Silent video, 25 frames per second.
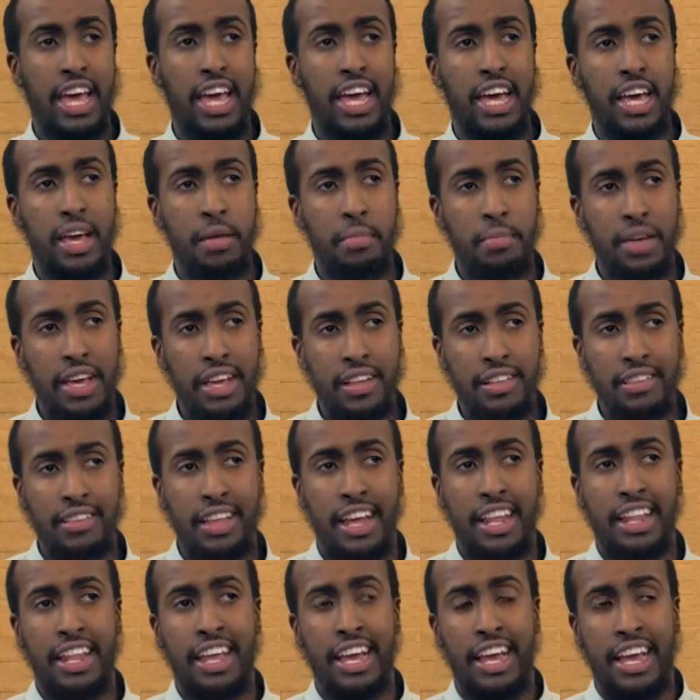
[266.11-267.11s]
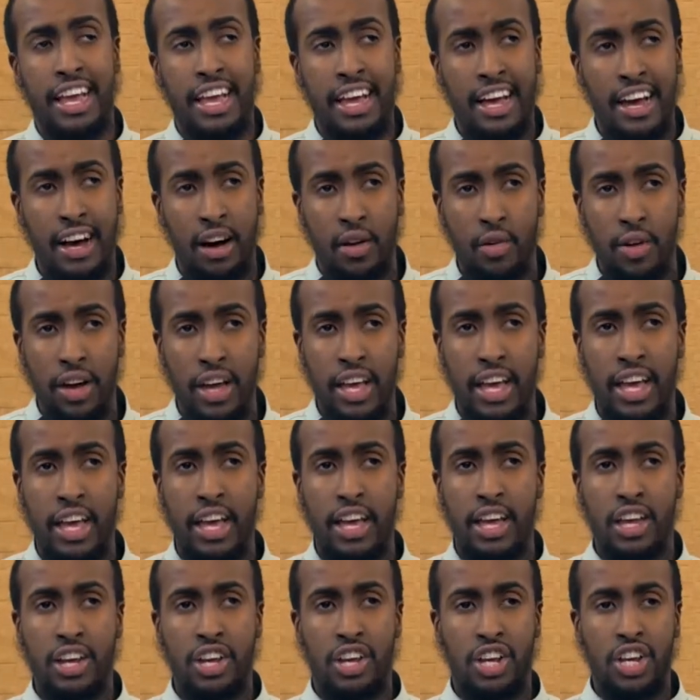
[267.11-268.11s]
He means that the girl,
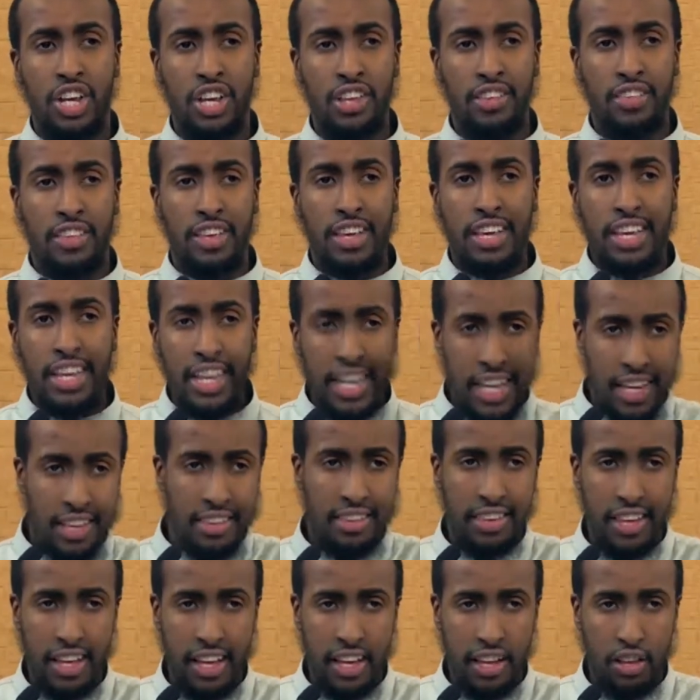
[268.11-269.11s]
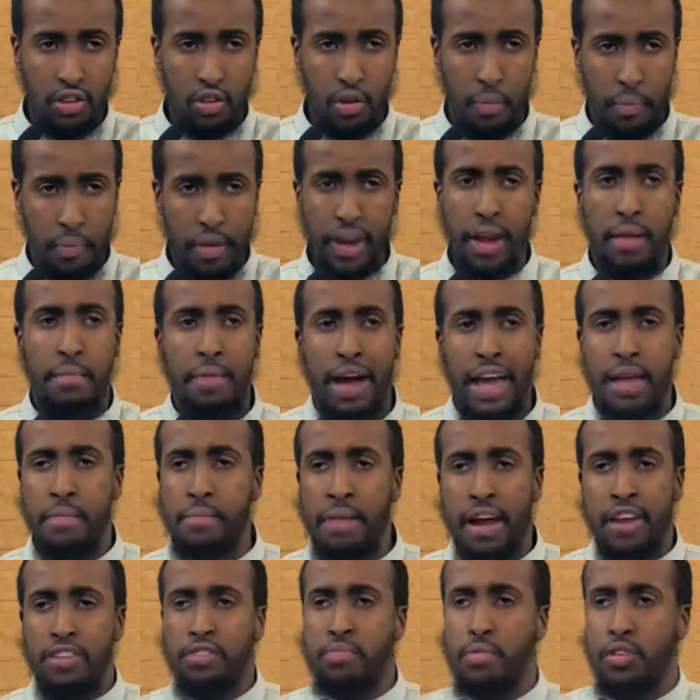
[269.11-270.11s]
she's easy to bring about
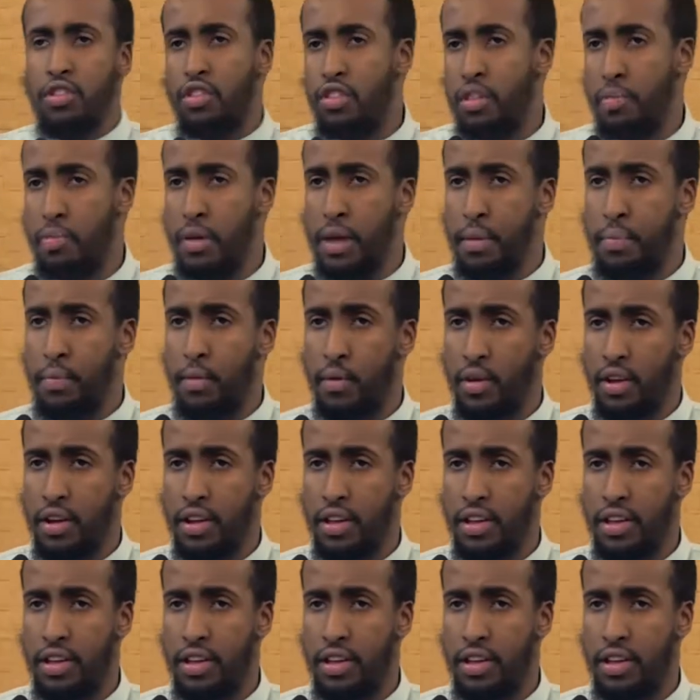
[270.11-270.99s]
embarrassment to the people.